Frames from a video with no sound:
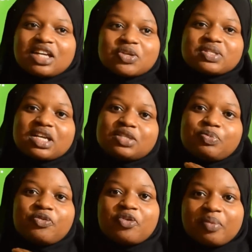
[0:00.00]
and you start
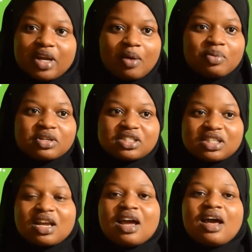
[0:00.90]
performing
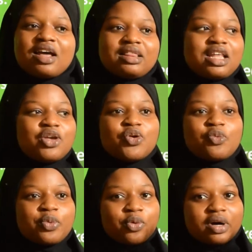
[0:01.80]
ablution, then you
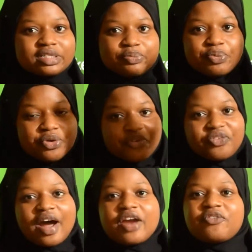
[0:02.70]
will be what?
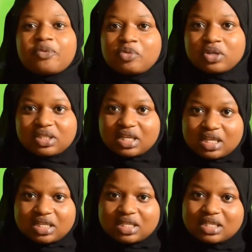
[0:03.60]
Purified from your sins.